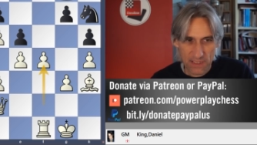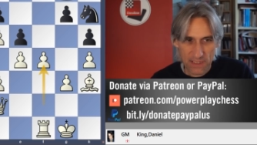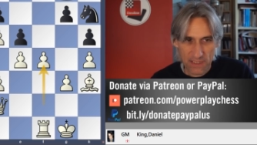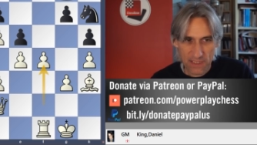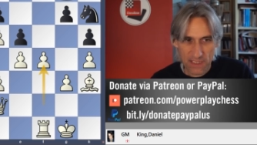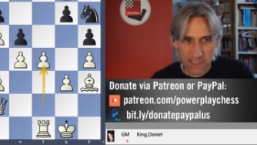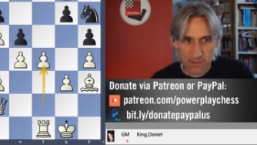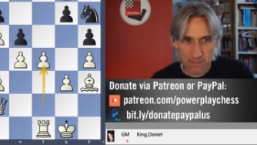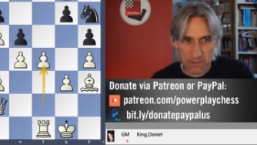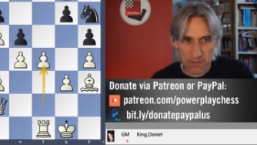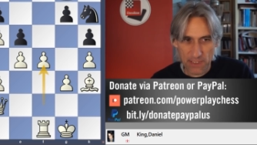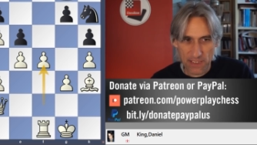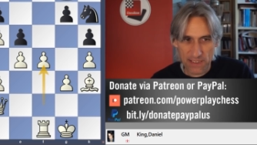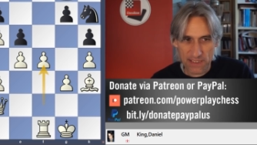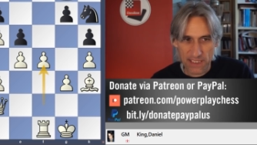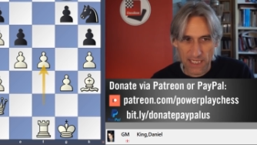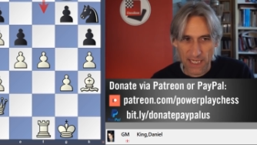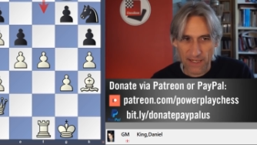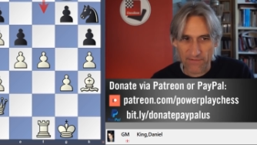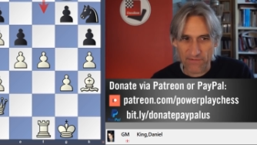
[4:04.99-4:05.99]
he
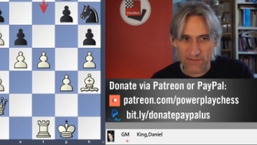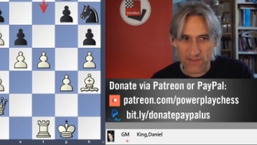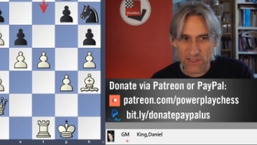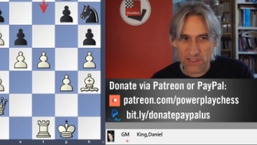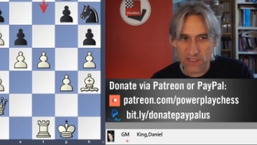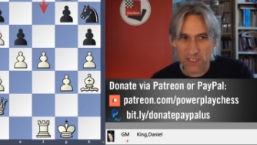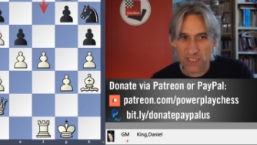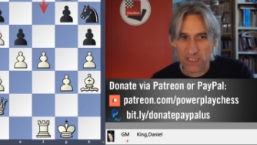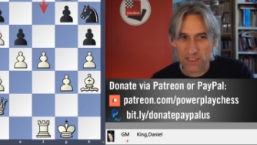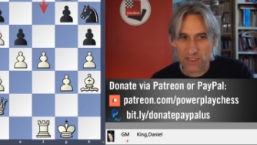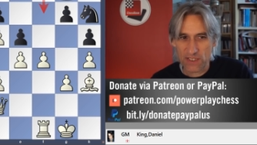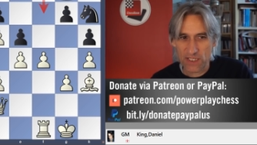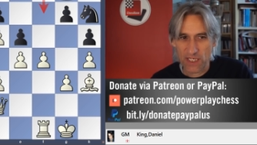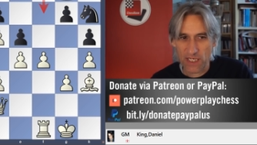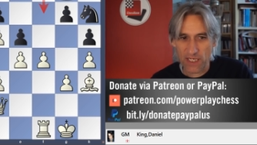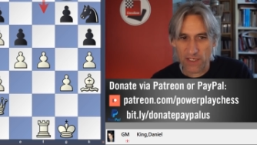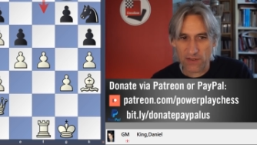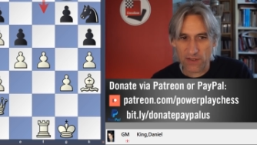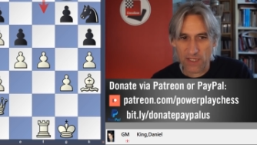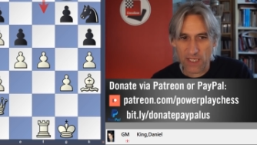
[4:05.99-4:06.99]
plays f6
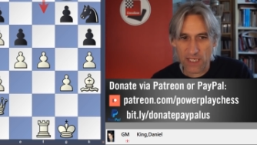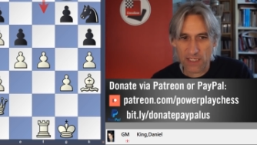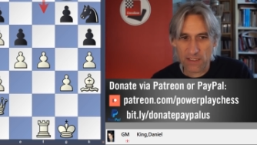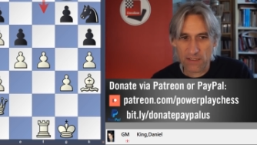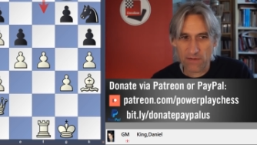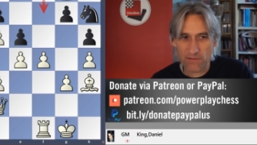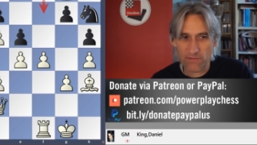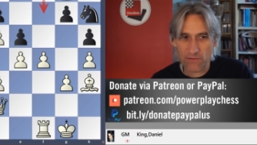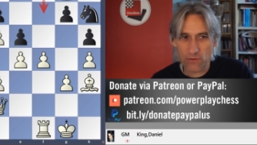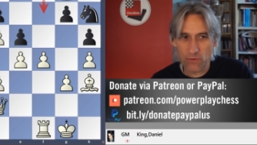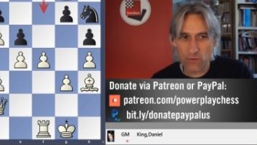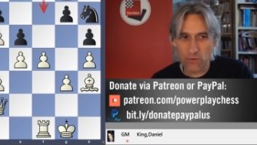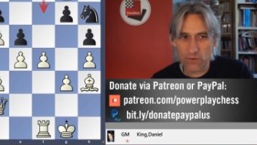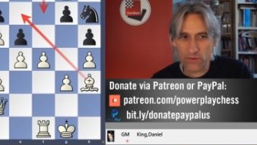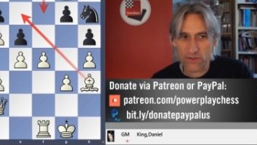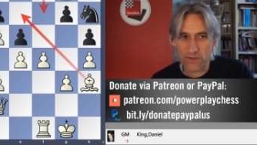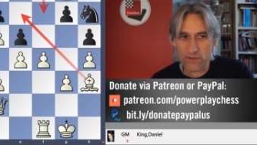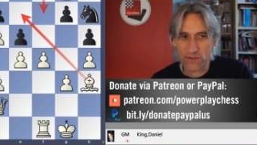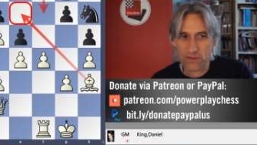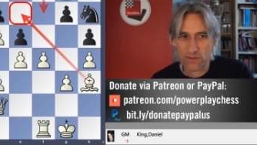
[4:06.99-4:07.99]
here, then of
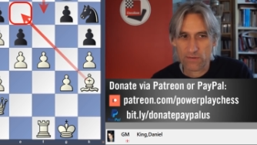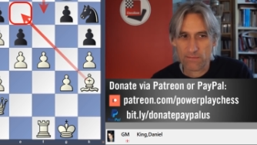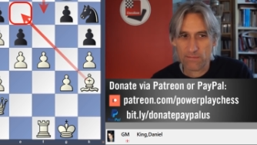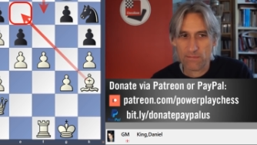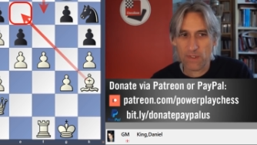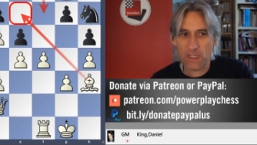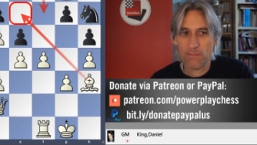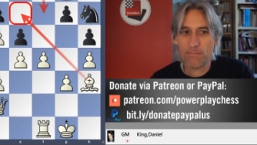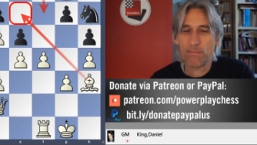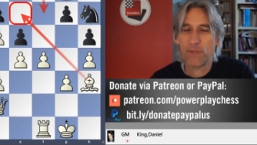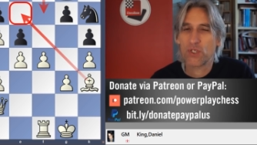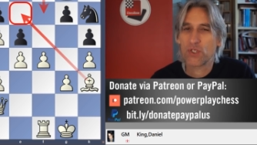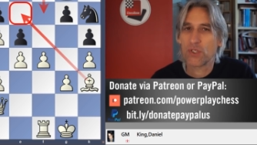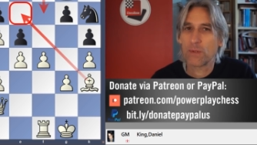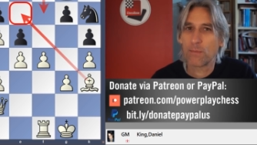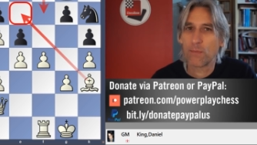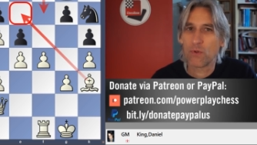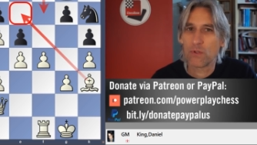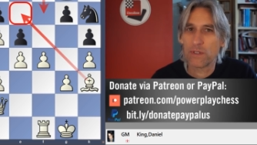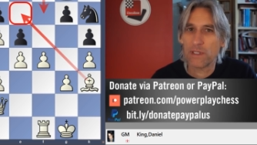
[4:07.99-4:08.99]
course my
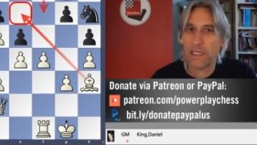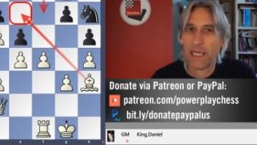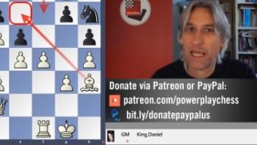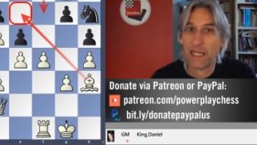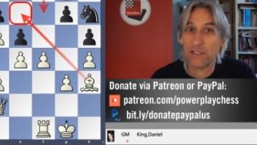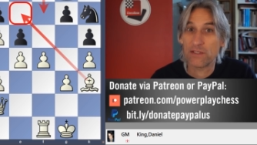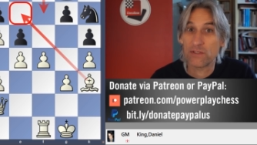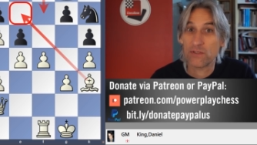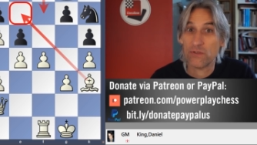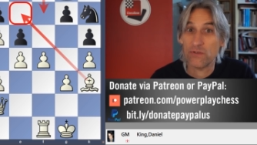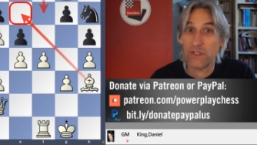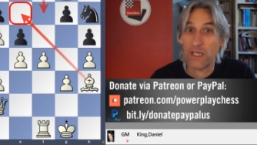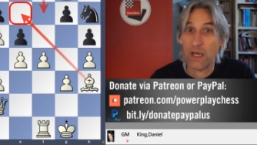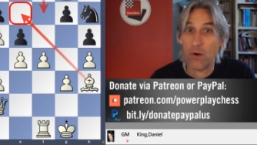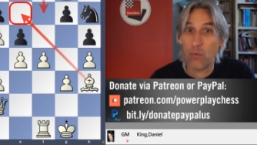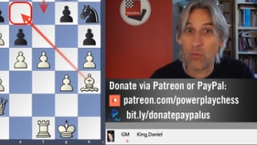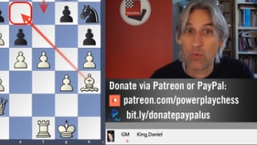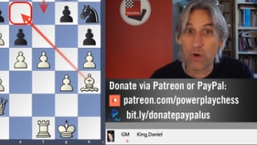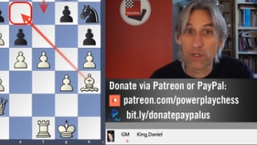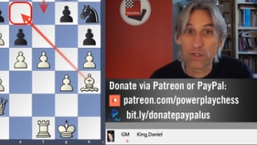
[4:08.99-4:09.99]
bishop will land on that
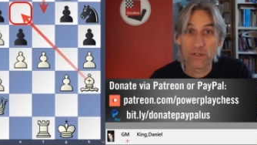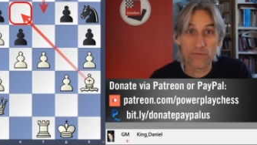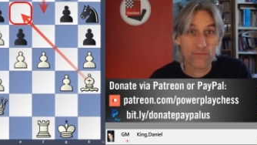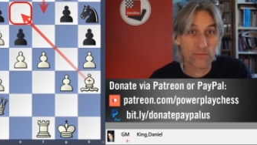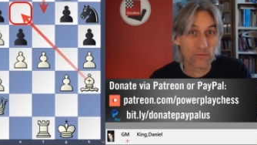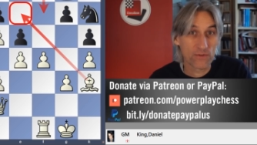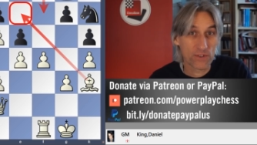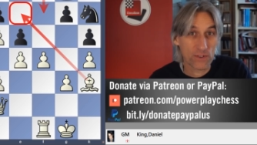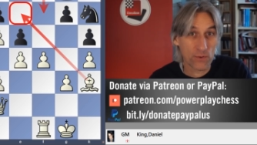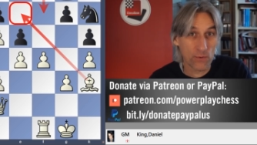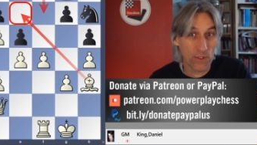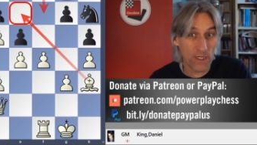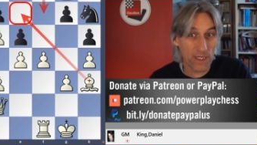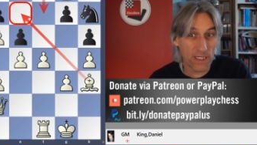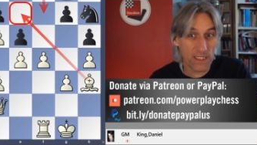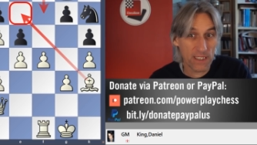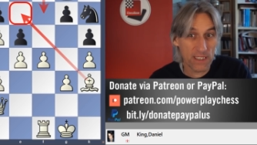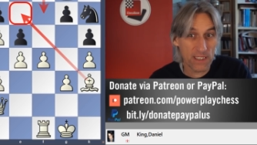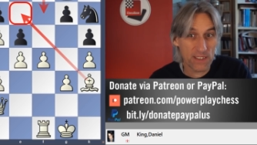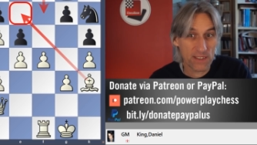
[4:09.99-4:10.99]
wonderful square
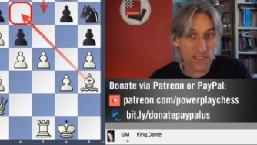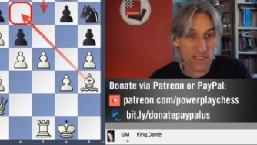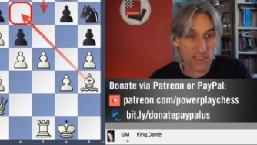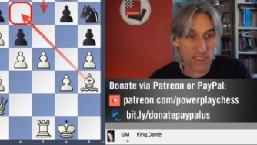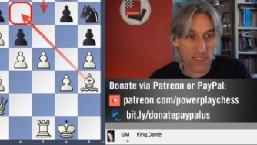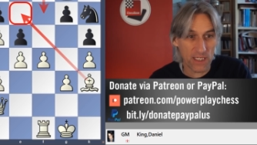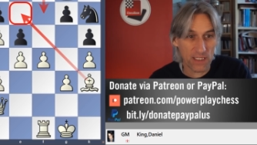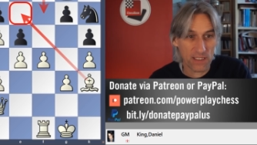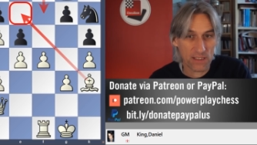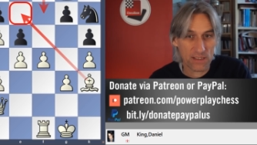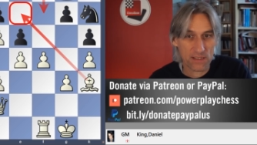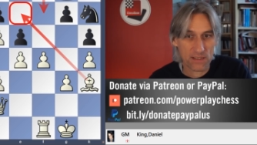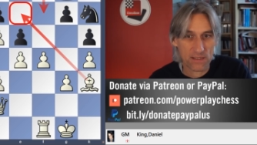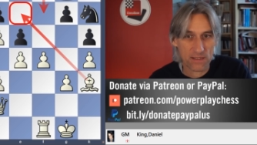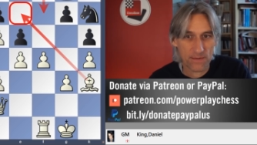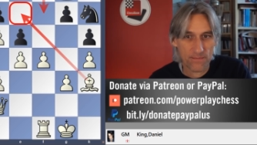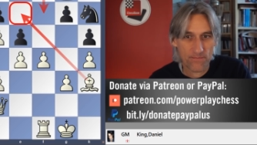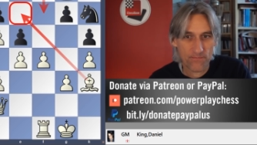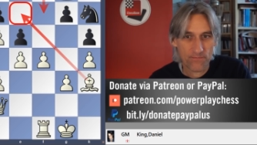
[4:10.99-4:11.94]
e6.